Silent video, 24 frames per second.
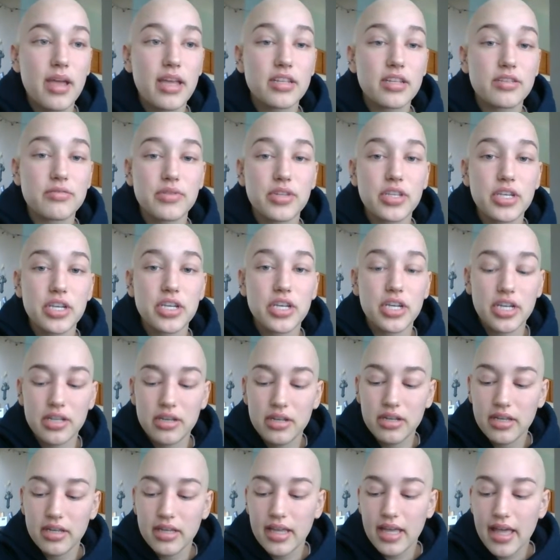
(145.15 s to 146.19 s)
It's really
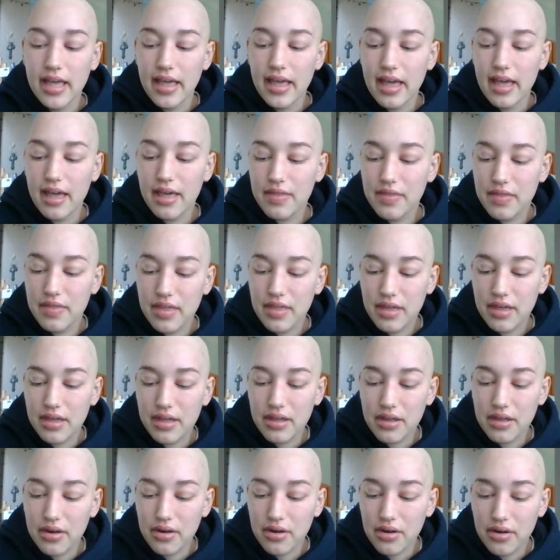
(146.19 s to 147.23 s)
good. And
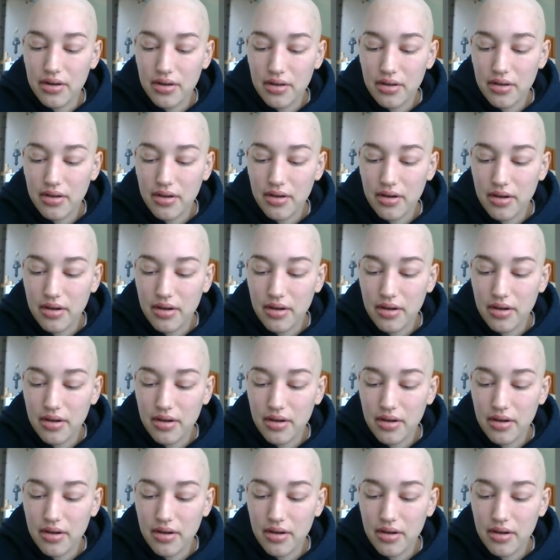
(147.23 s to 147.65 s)
then